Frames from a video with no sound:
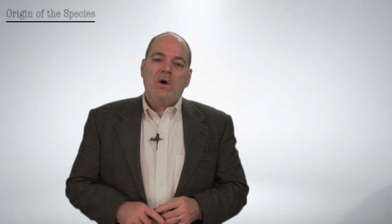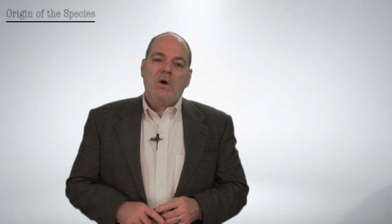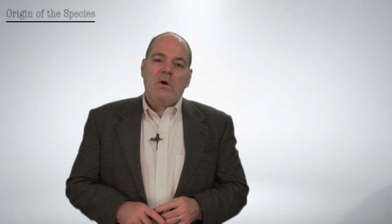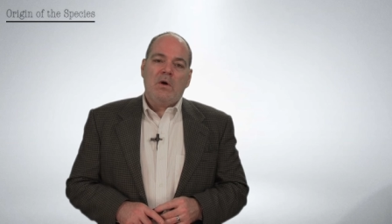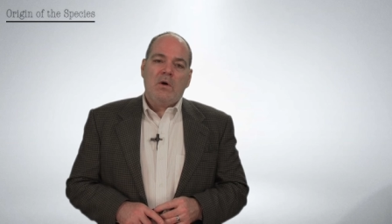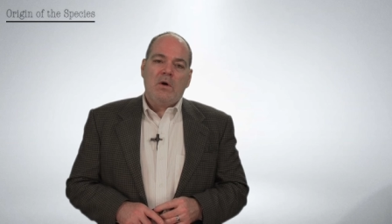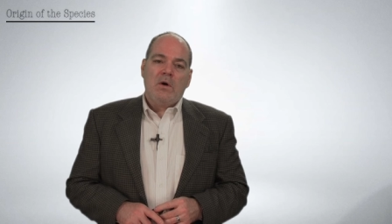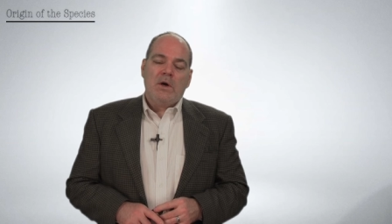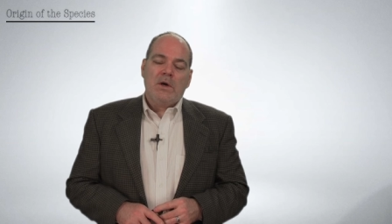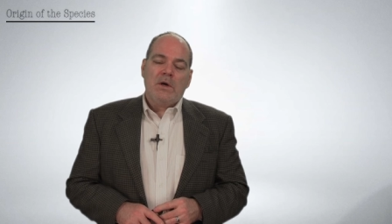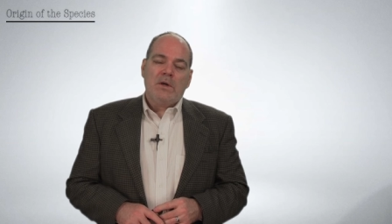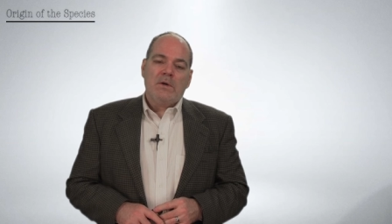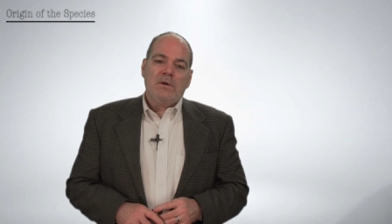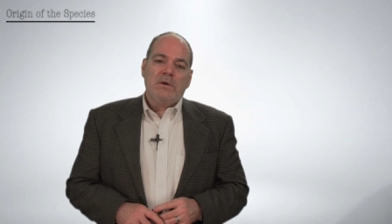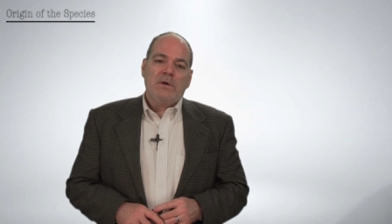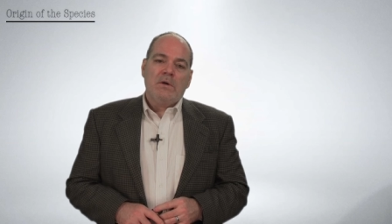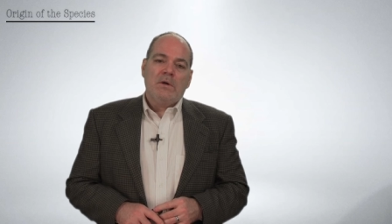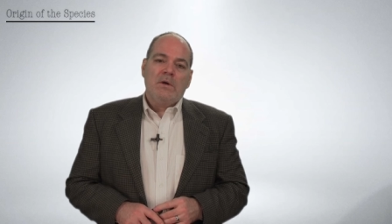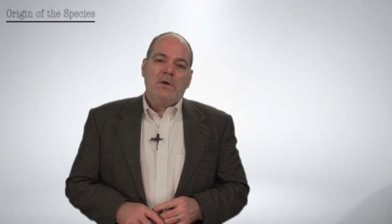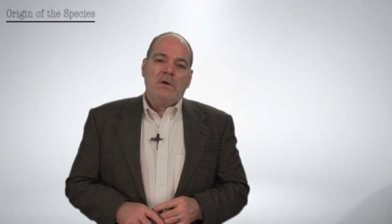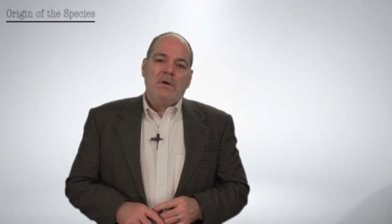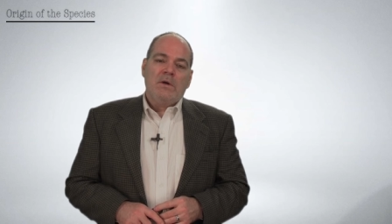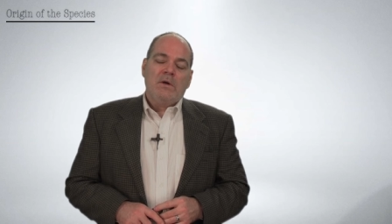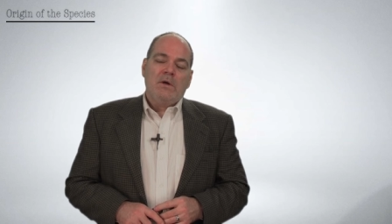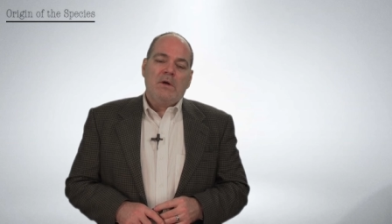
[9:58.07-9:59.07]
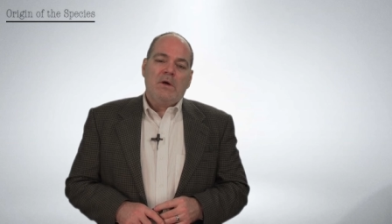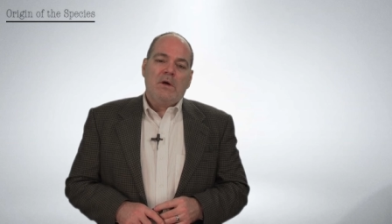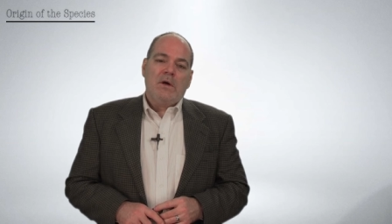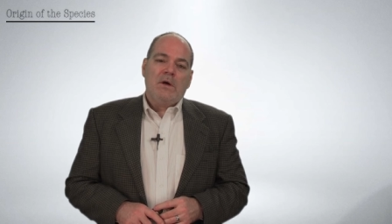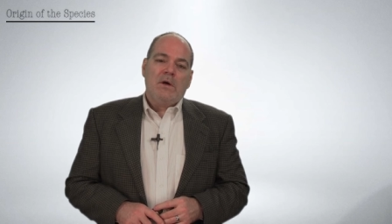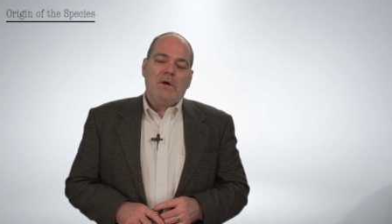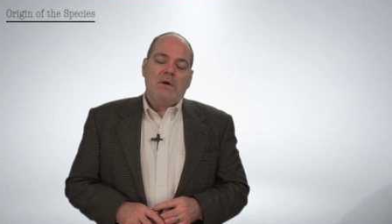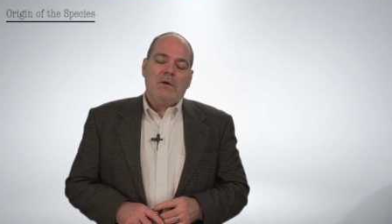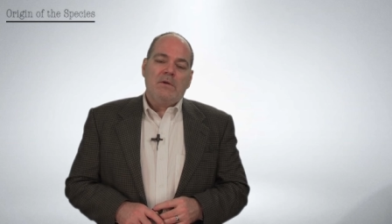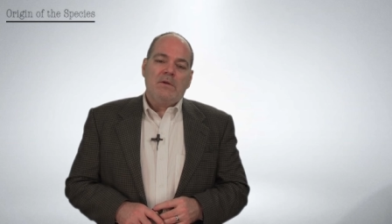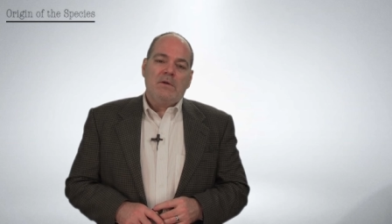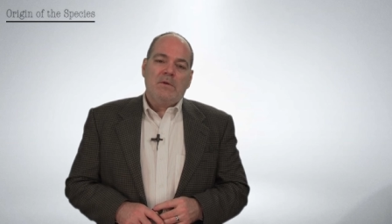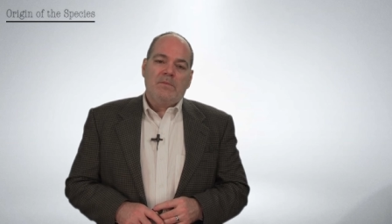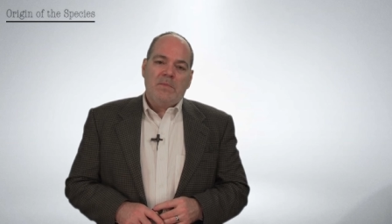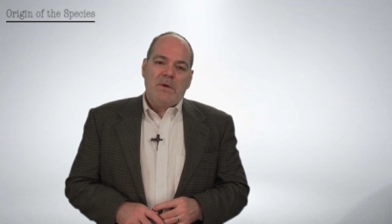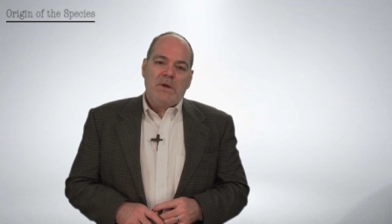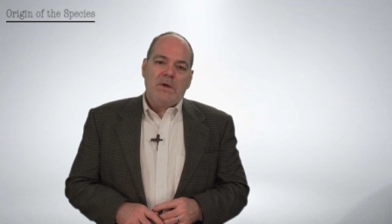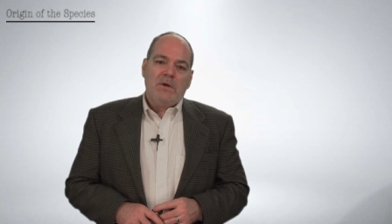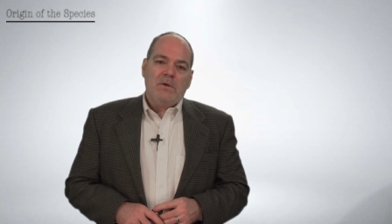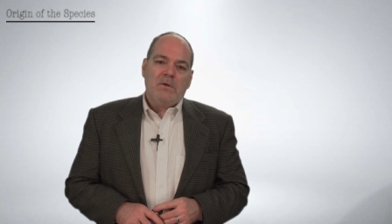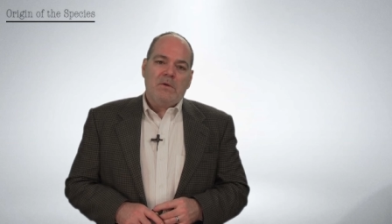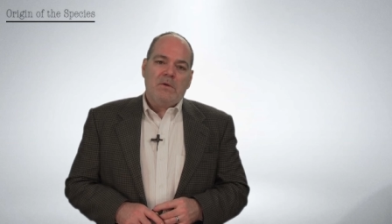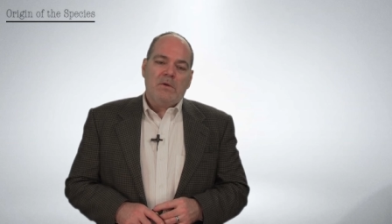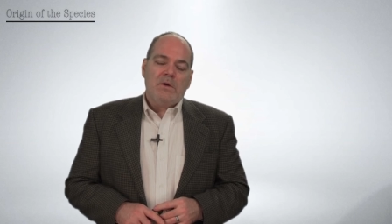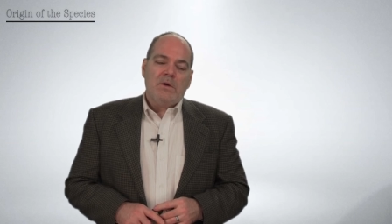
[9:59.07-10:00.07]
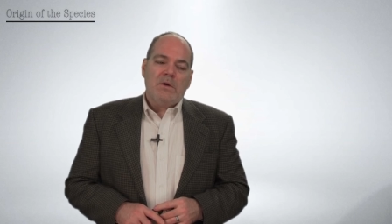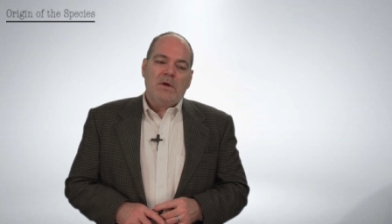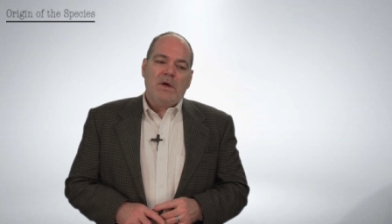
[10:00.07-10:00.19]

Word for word: on uh, the beagle